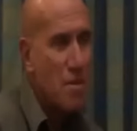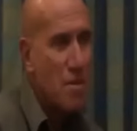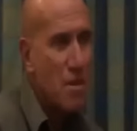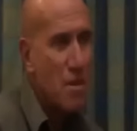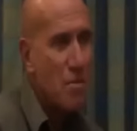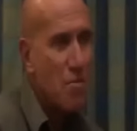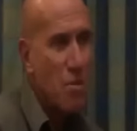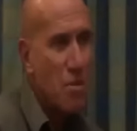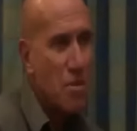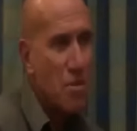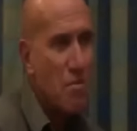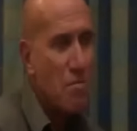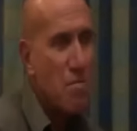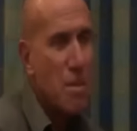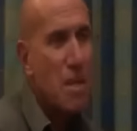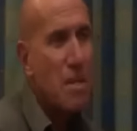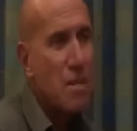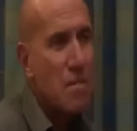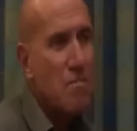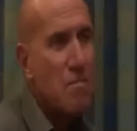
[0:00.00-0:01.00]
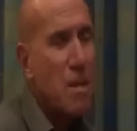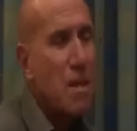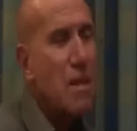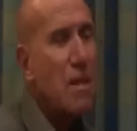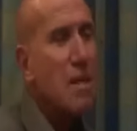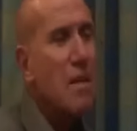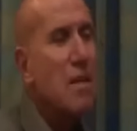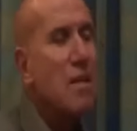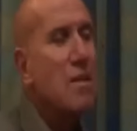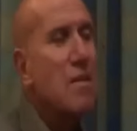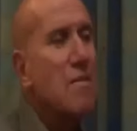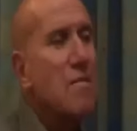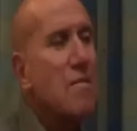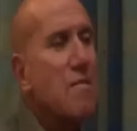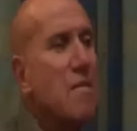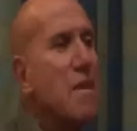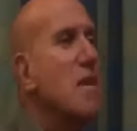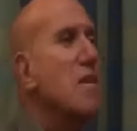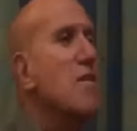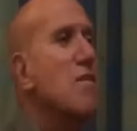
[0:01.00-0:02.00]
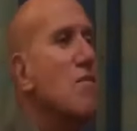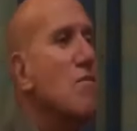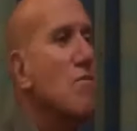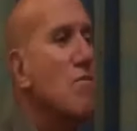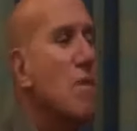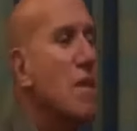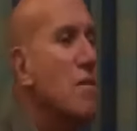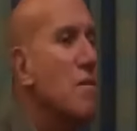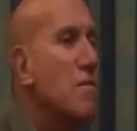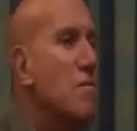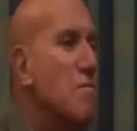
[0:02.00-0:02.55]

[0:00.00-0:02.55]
You know, it wasn't built by a pharaoh who